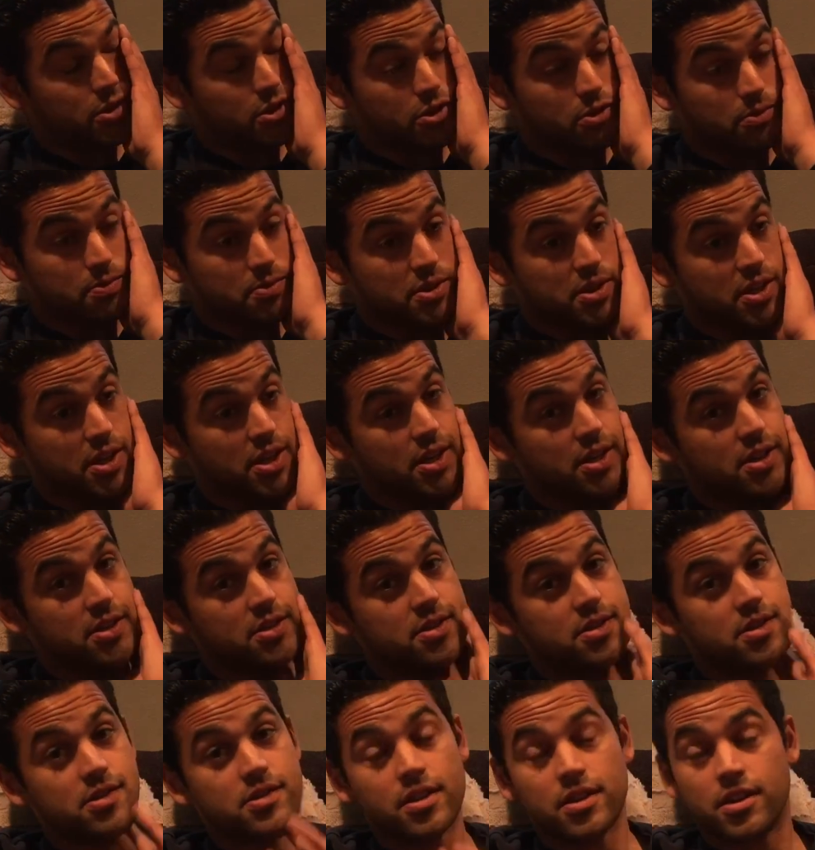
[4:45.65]
Cube's
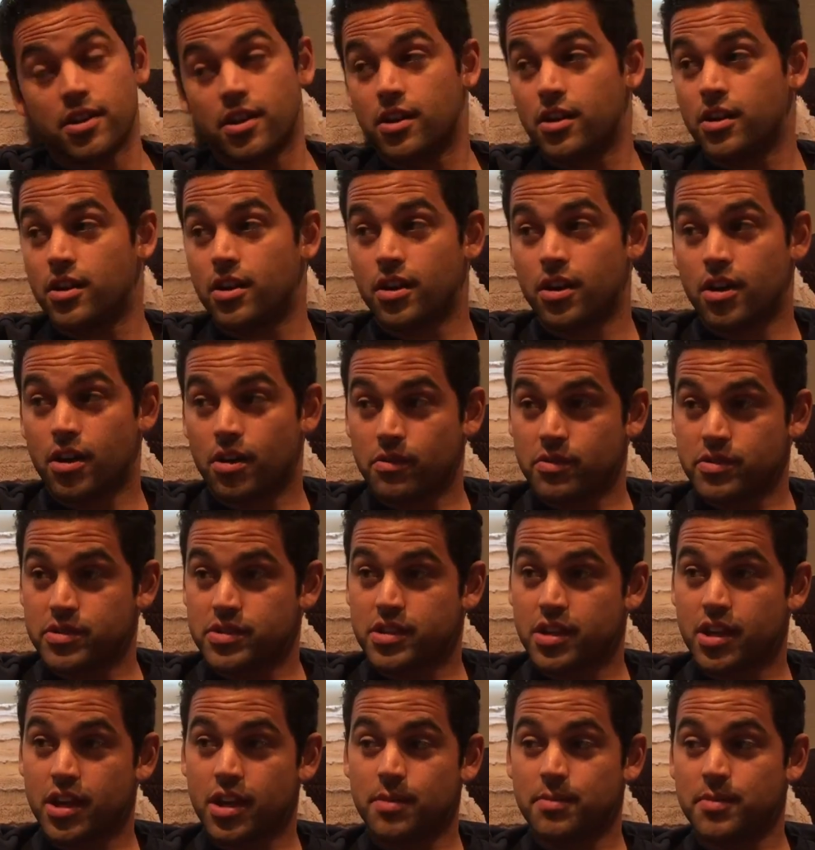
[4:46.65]
kids
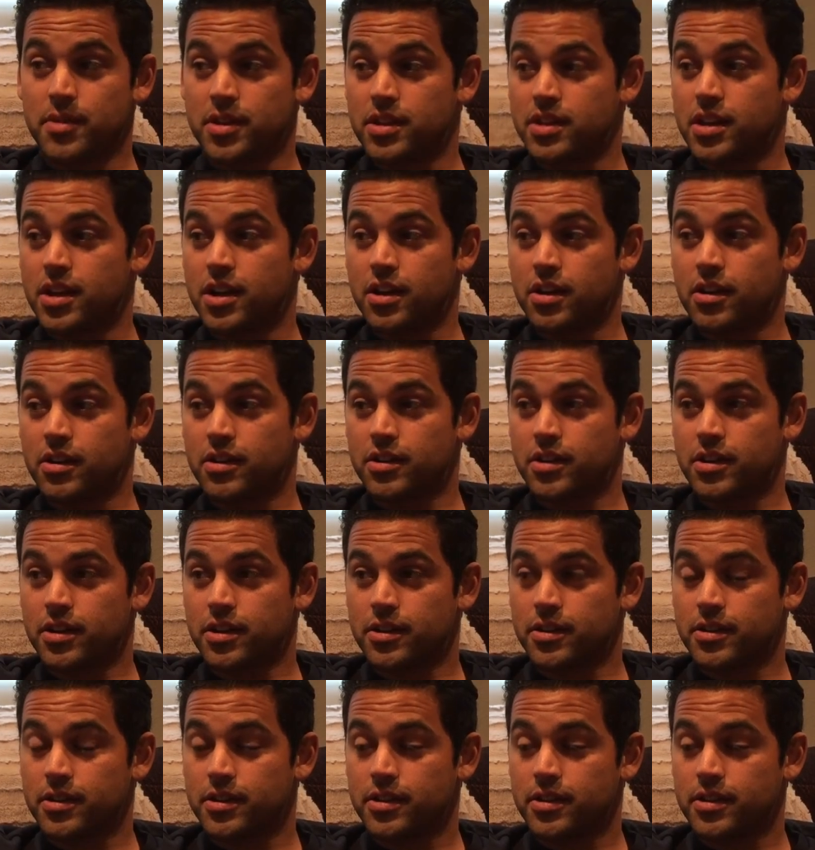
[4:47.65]
always came in there and